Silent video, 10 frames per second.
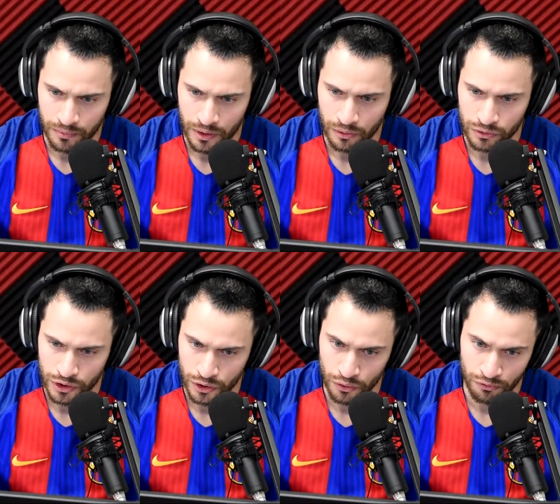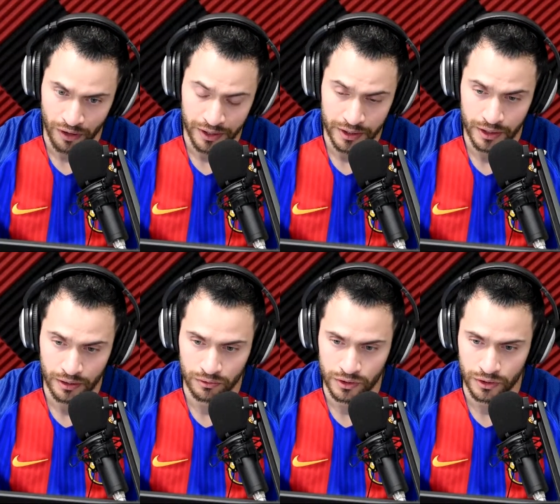continue to fight,
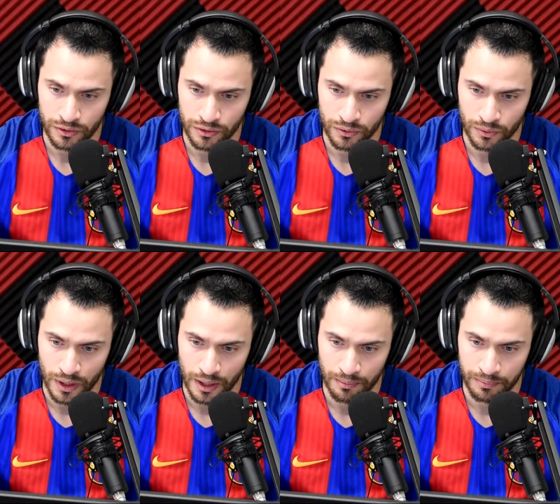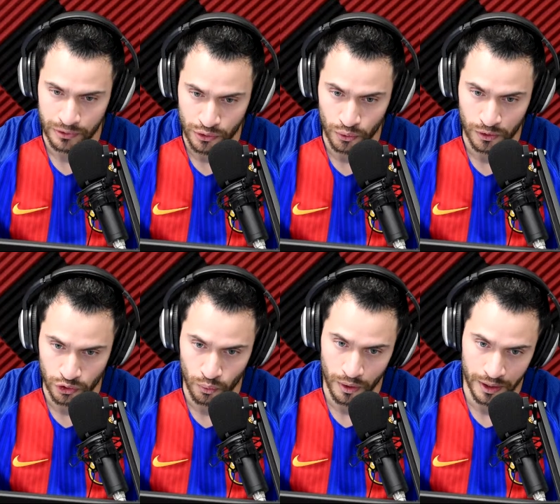continue to pursue what
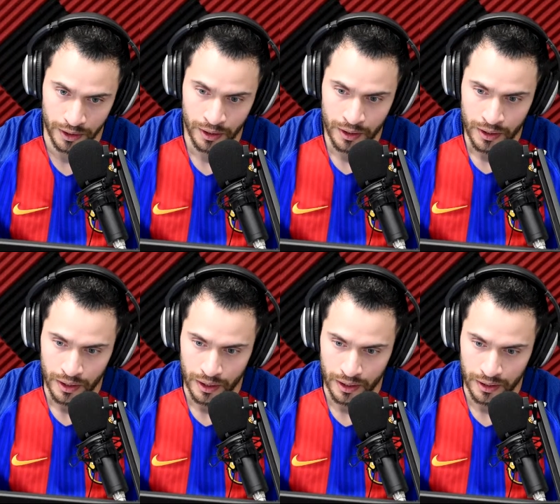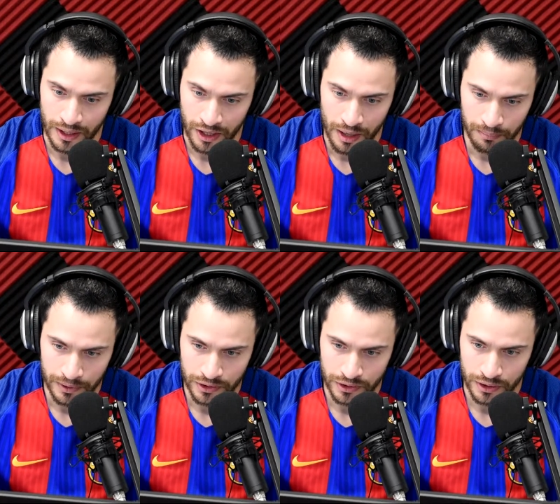you want to
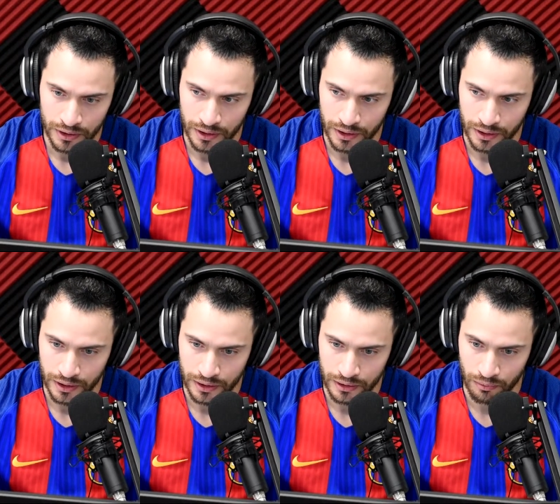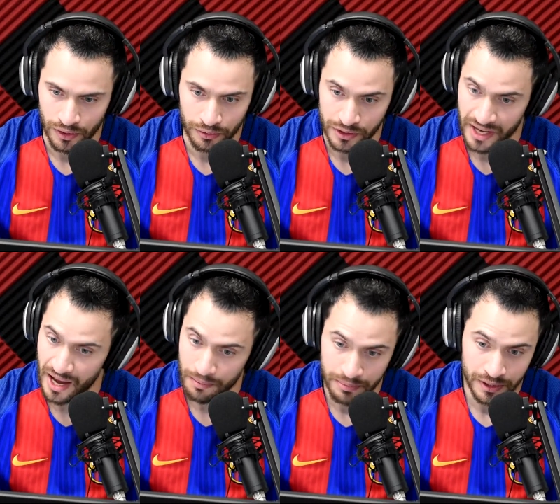accomplish. And whether it's
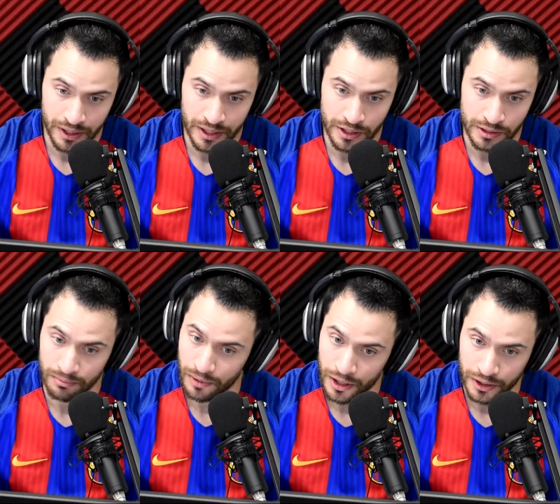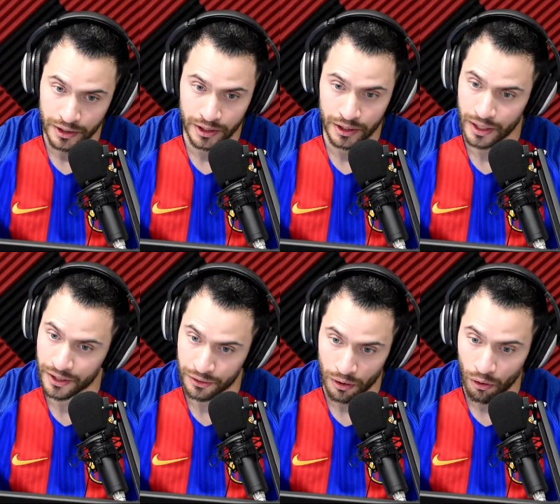happiness, money, a
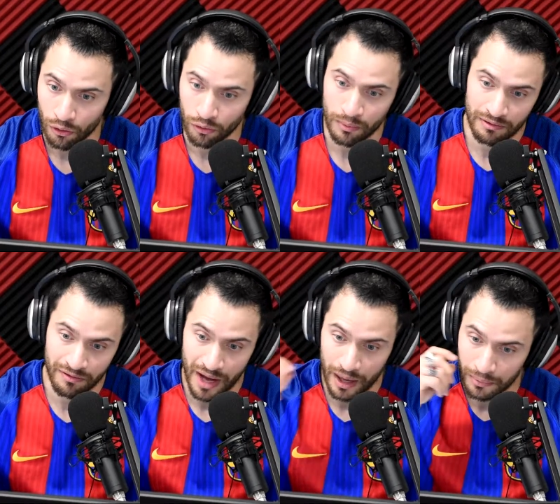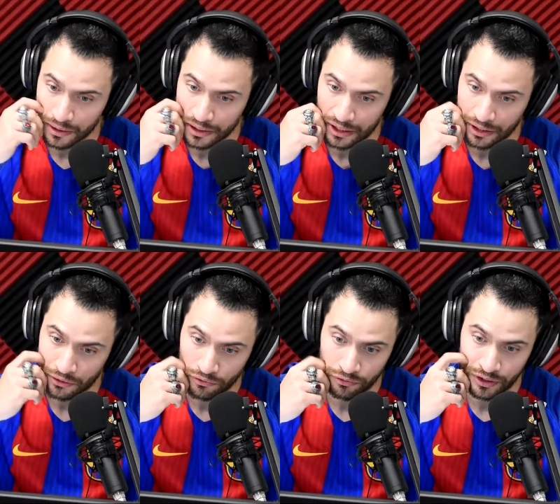new home, a family, a
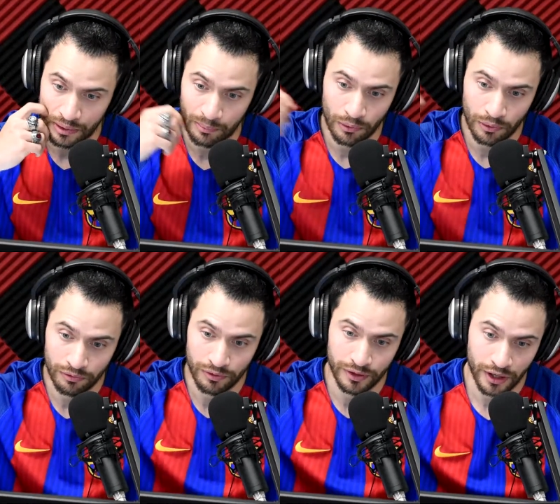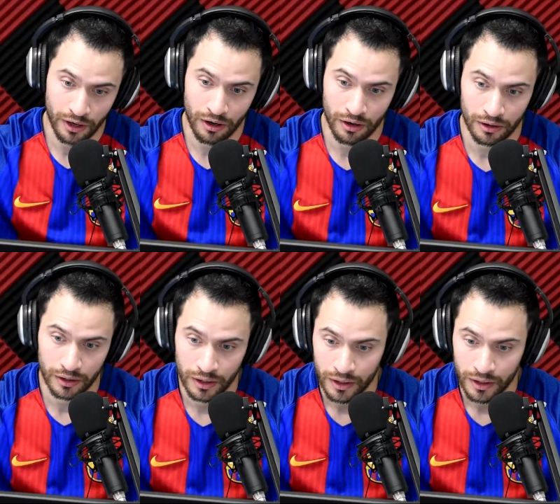girlfriend, a boyfriend, a car,